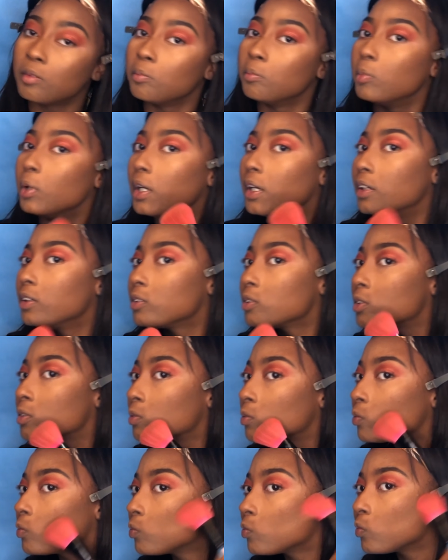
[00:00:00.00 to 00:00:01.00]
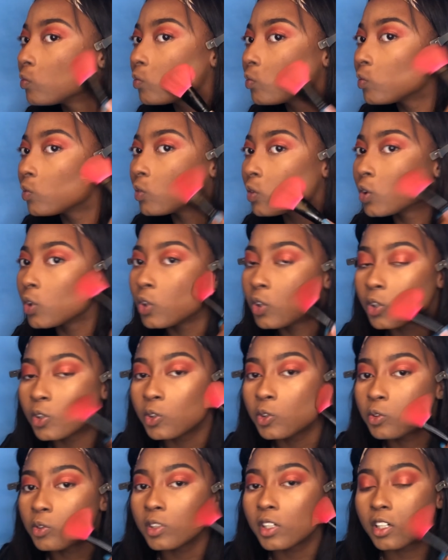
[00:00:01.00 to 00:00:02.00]
But
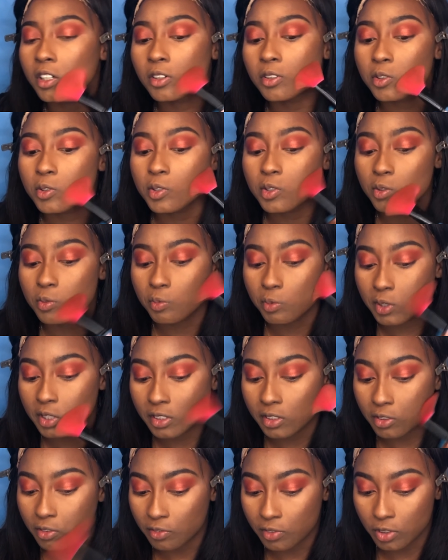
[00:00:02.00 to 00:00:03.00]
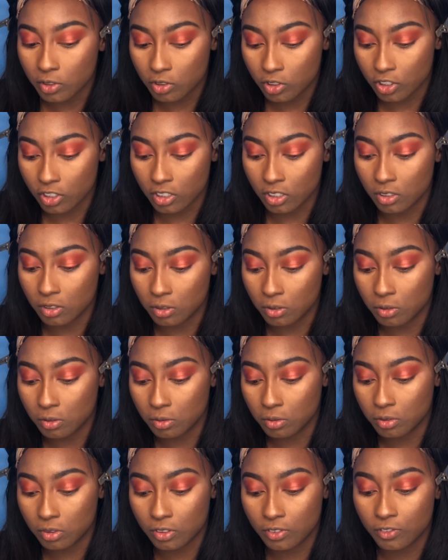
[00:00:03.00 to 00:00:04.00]
who knows what the future
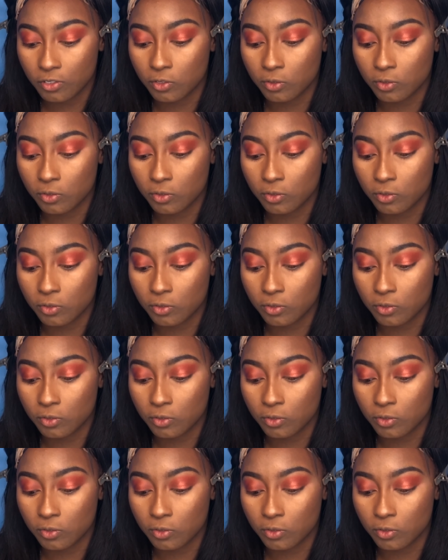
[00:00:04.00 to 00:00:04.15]
holds,